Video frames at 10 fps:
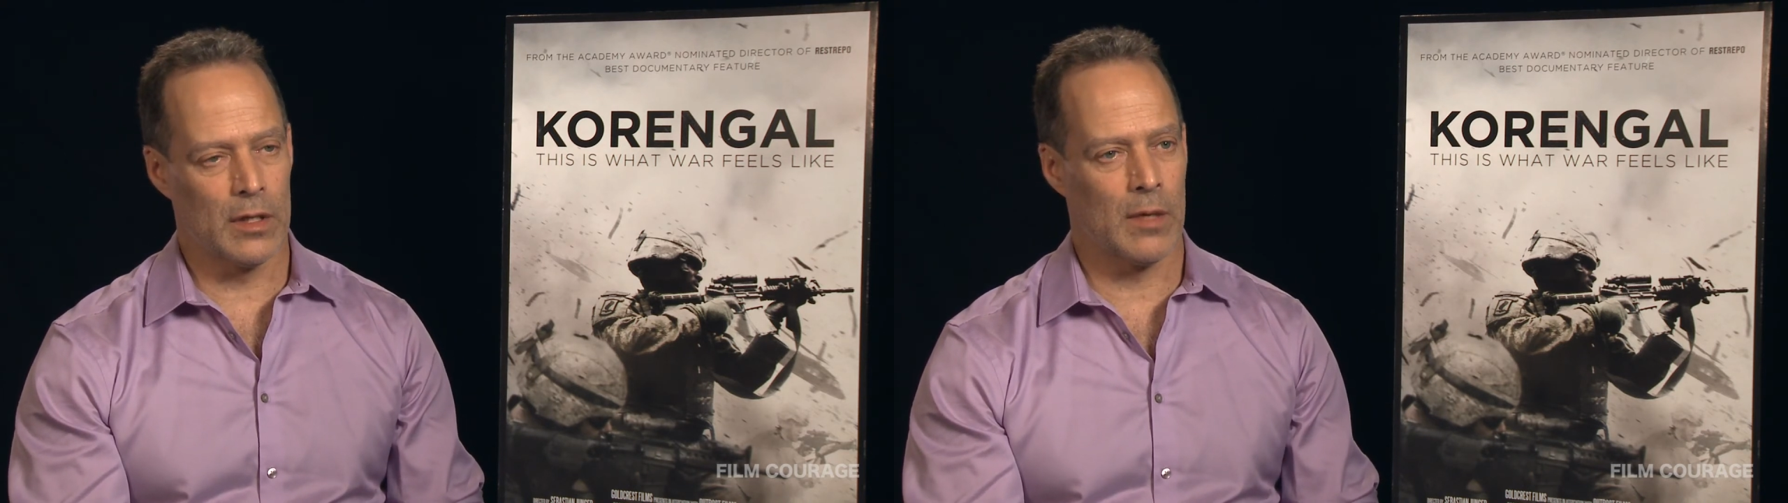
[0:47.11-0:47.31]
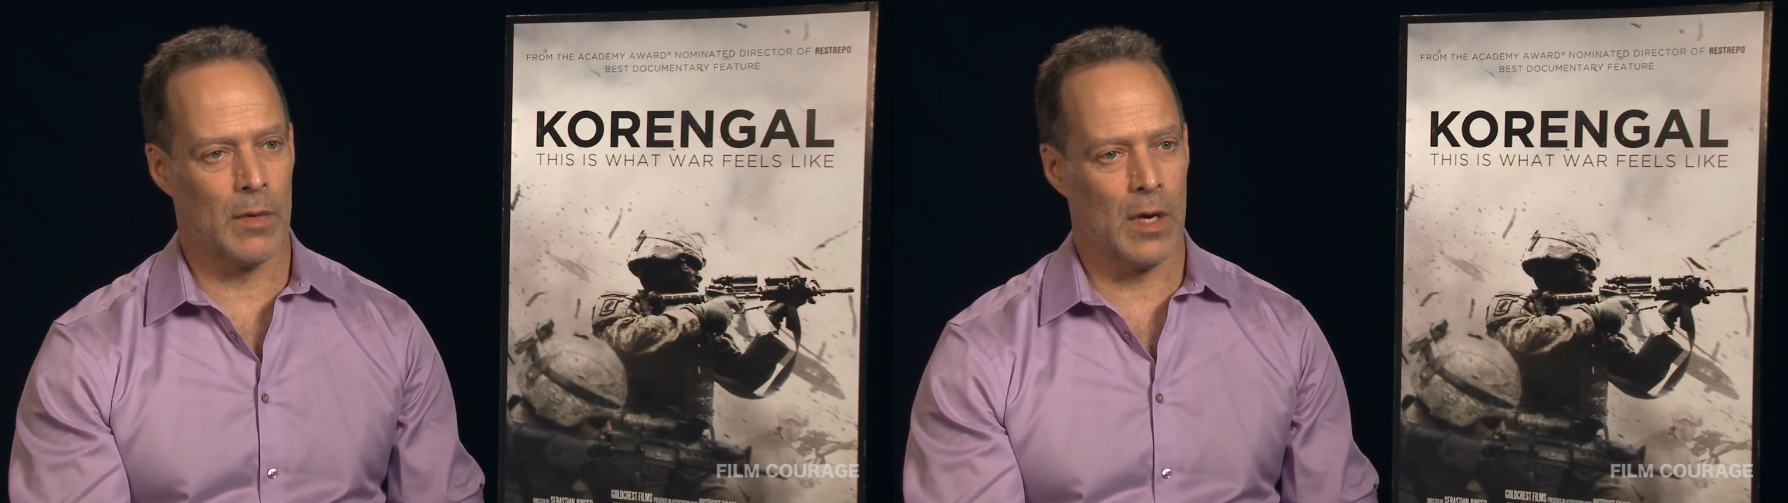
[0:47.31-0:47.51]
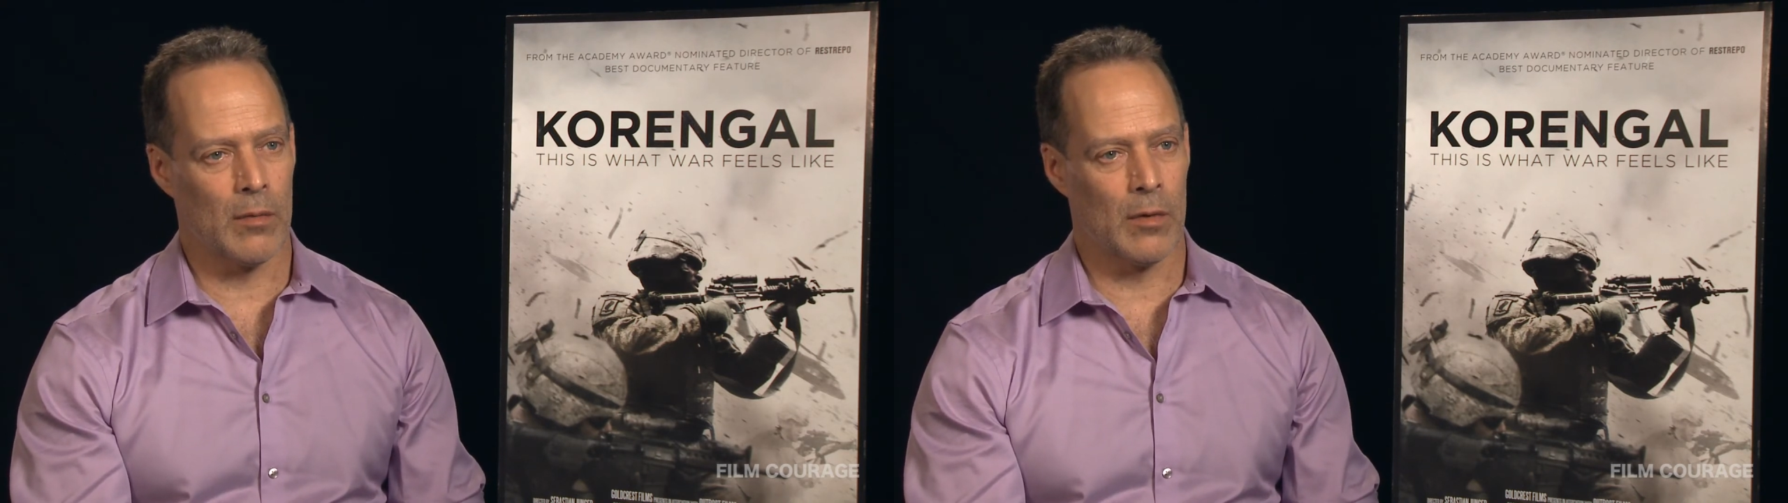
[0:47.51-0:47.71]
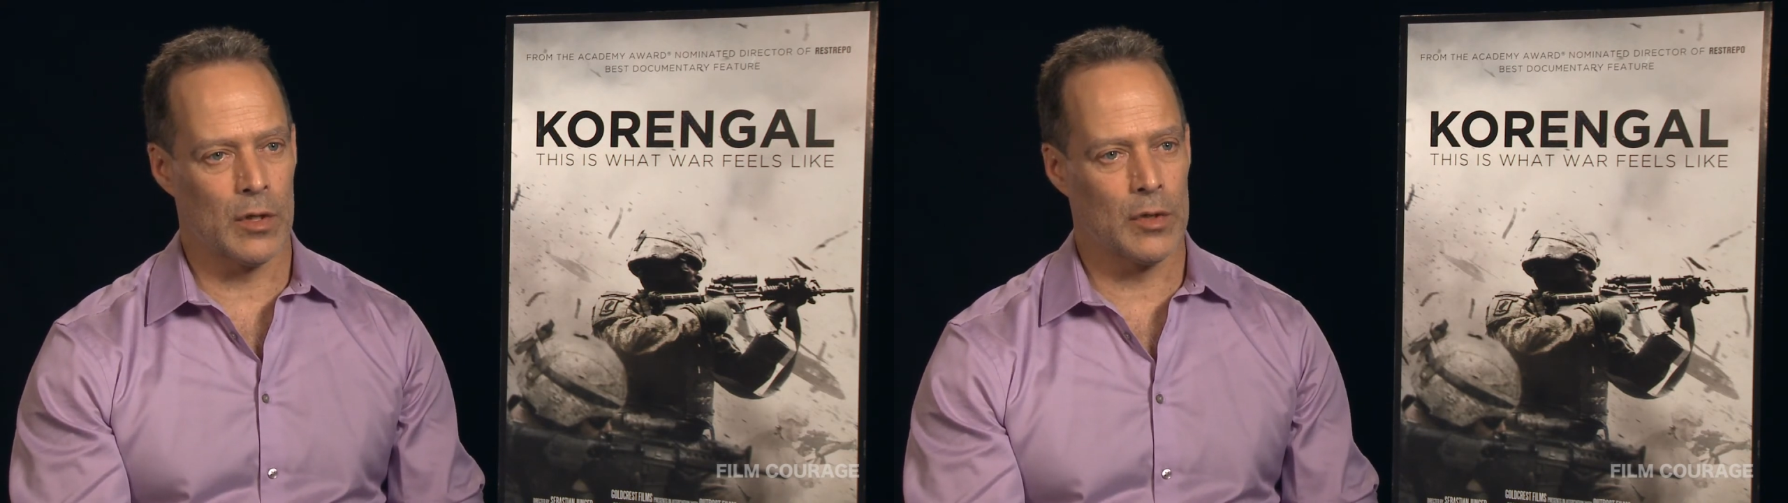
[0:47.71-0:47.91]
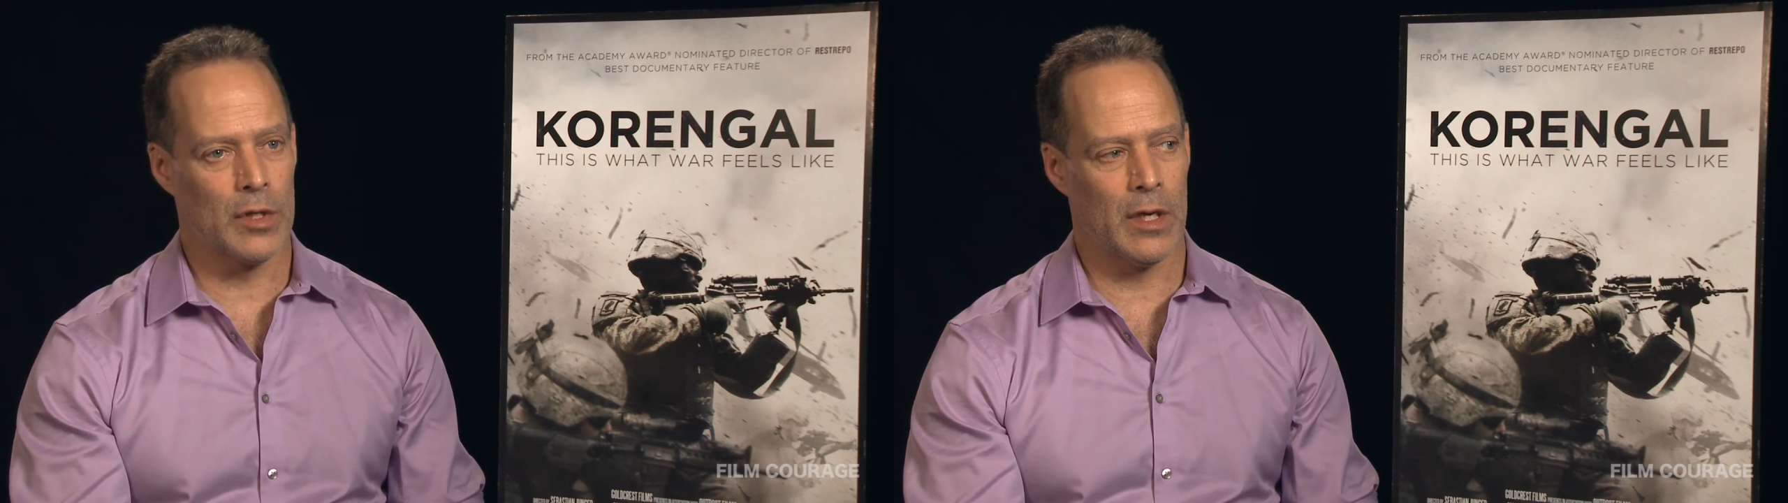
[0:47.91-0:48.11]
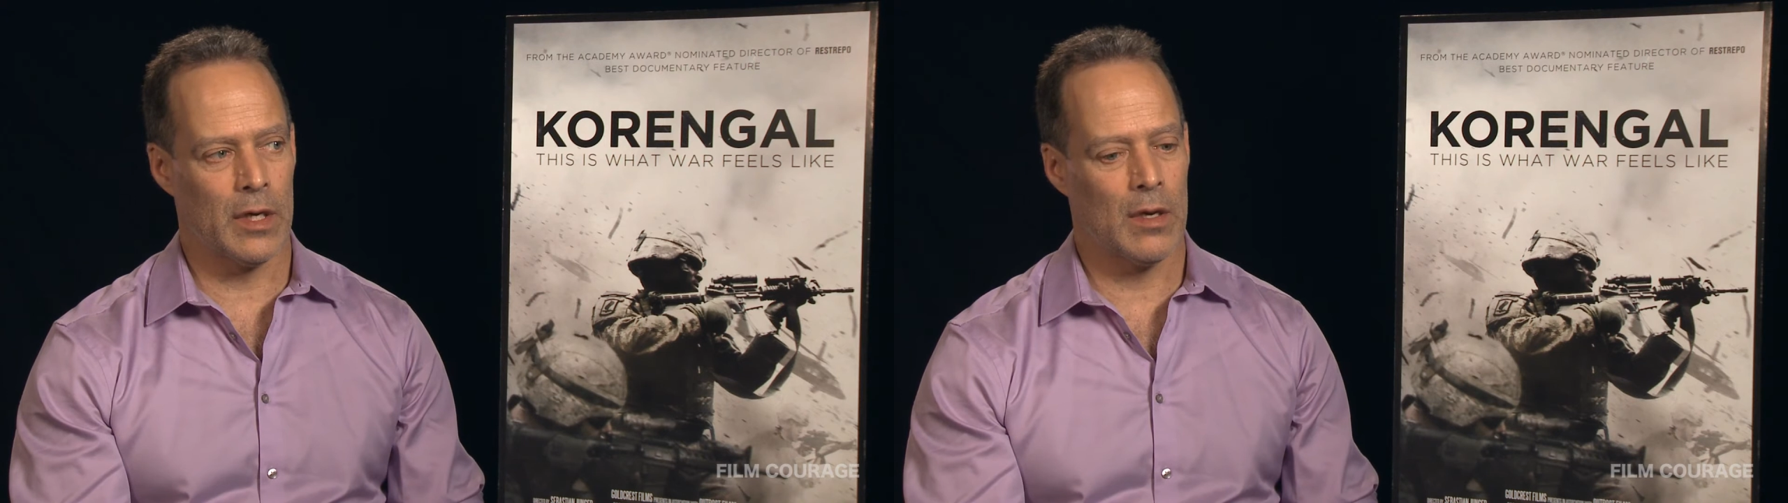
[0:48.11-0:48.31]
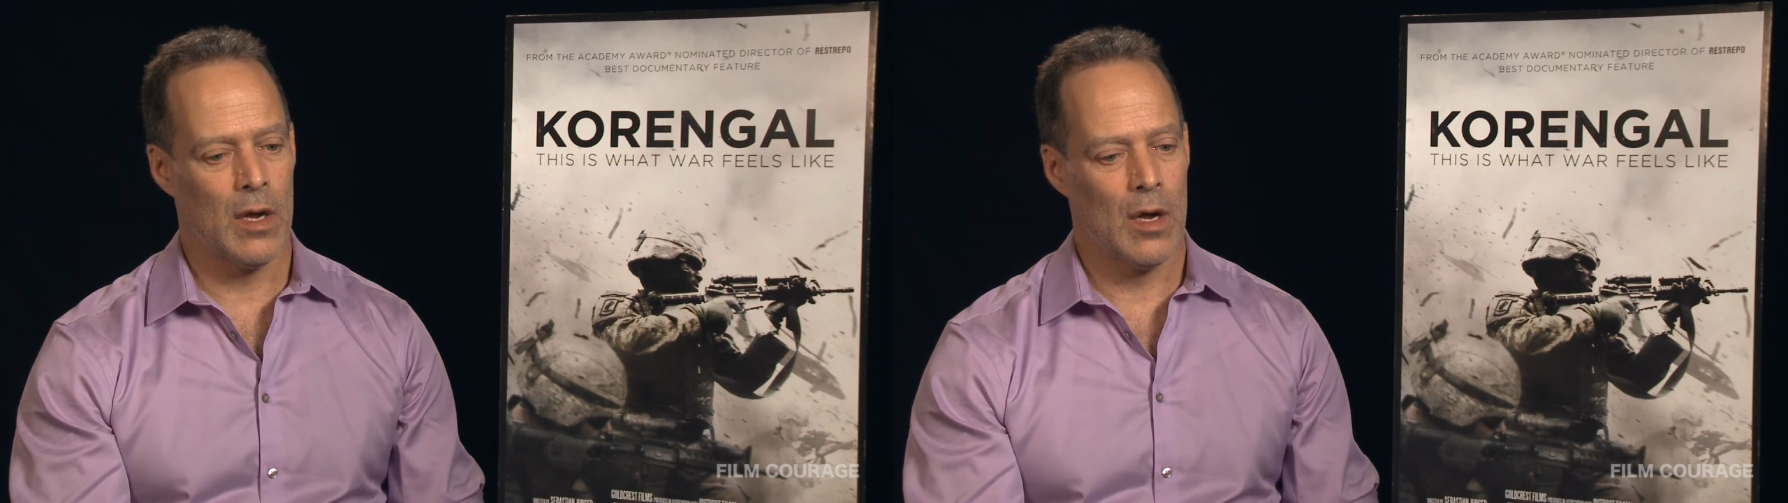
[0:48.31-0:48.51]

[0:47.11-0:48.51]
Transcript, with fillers: Tim and I were interested in